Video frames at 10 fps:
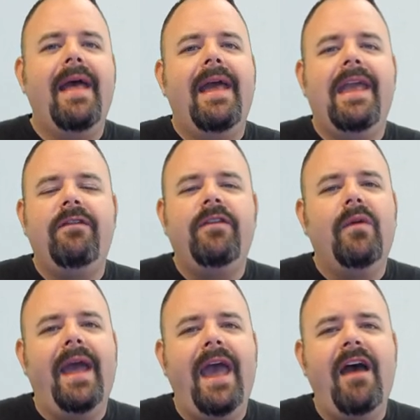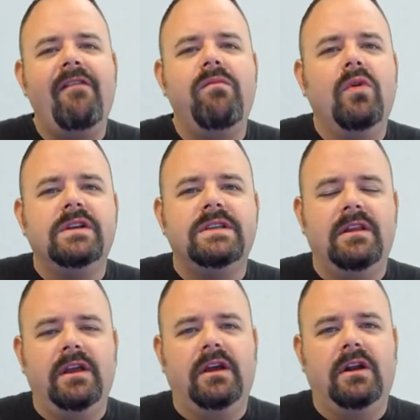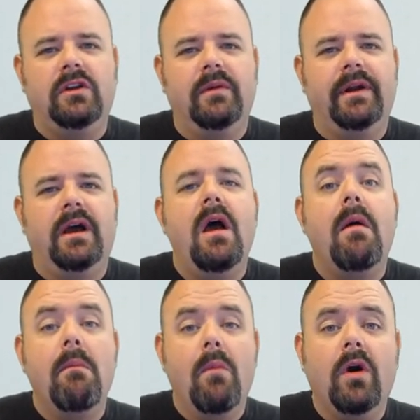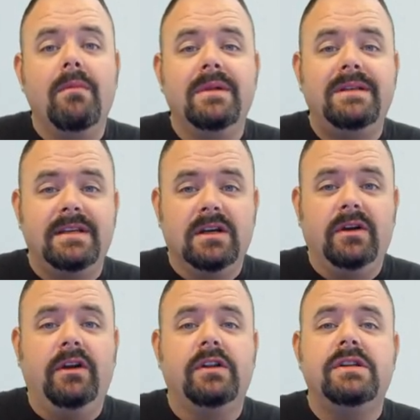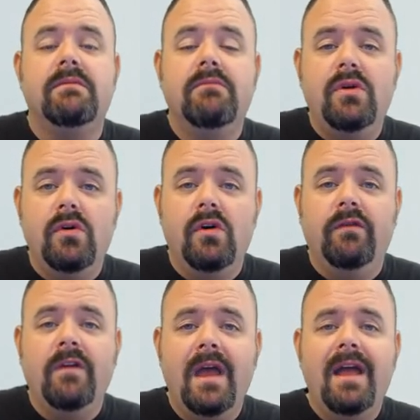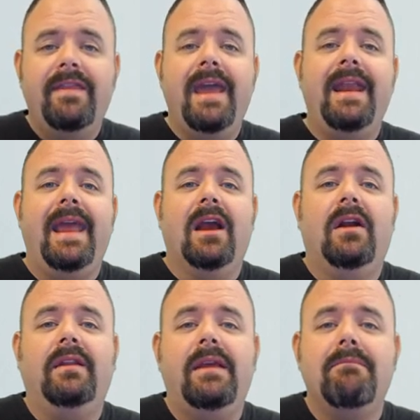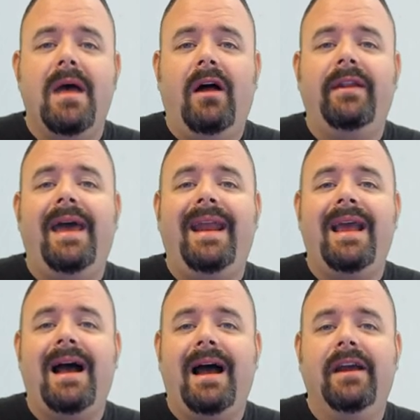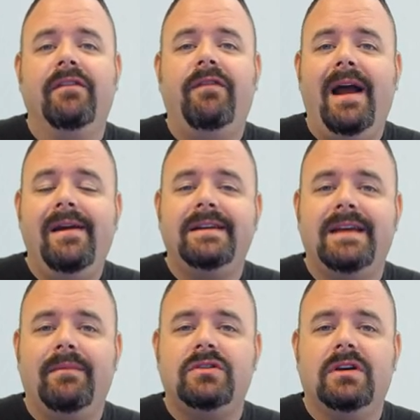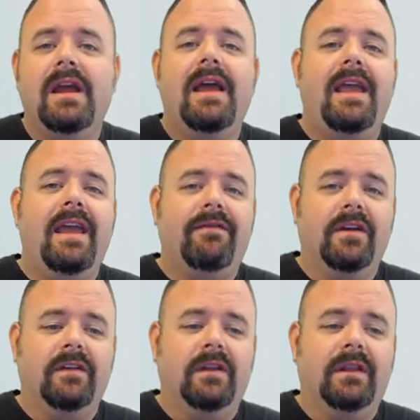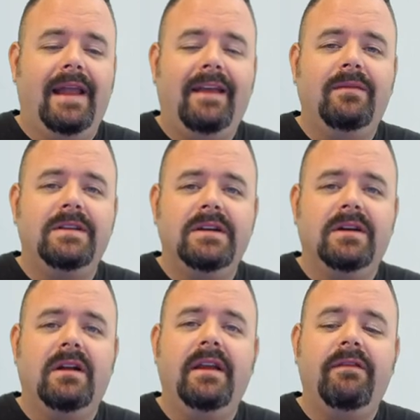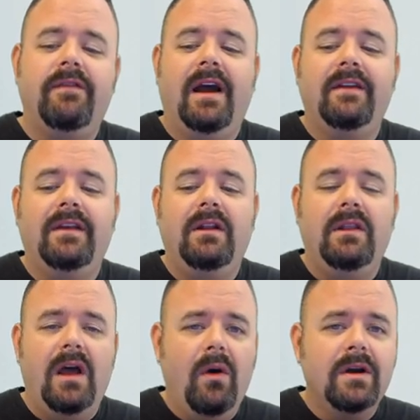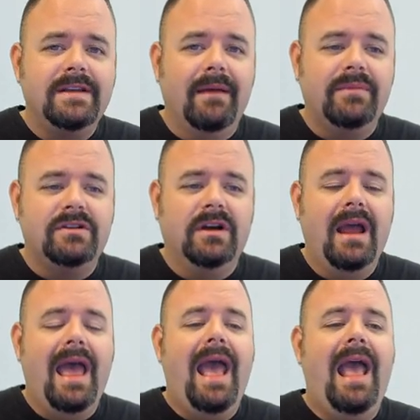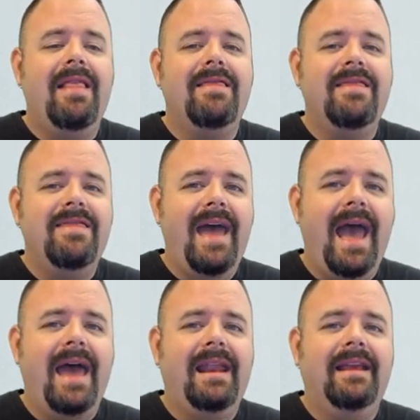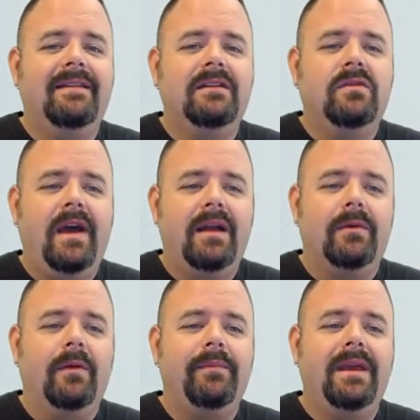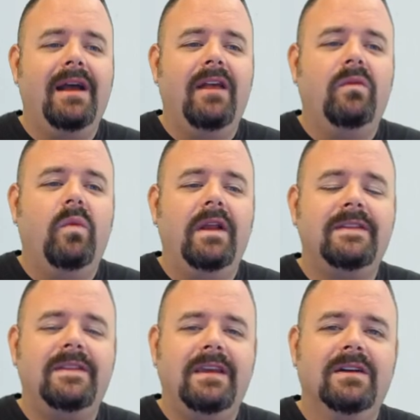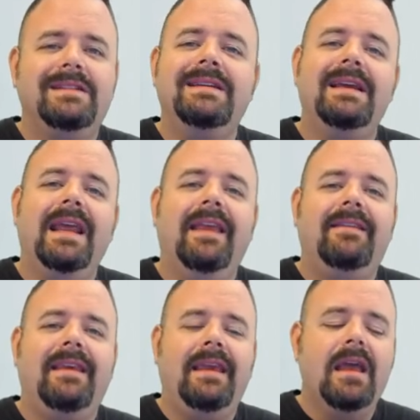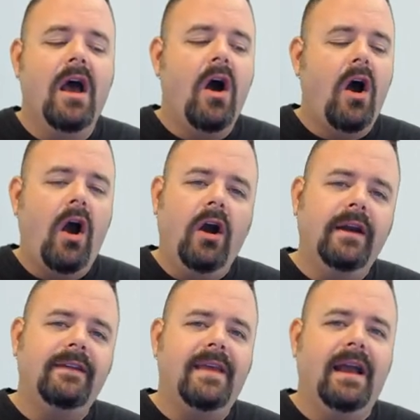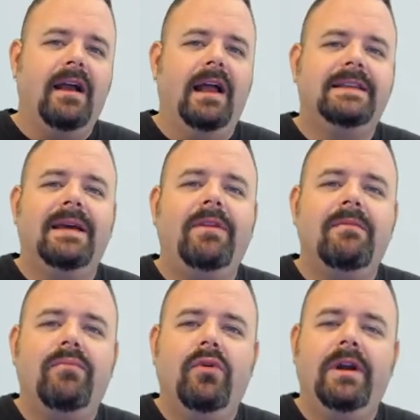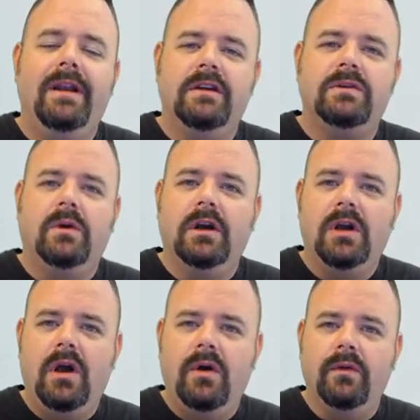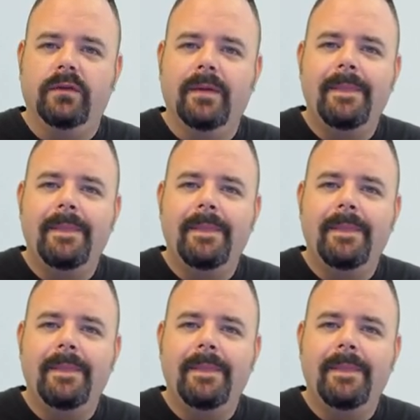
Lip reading: If you have more silicon alumina, more material to move, they inherently melt at a higher firing temperature. If there's a less material, it fires at a lower temperature. And that is incredible, because what Seeger did is he harnessed that concept and put it into our cones.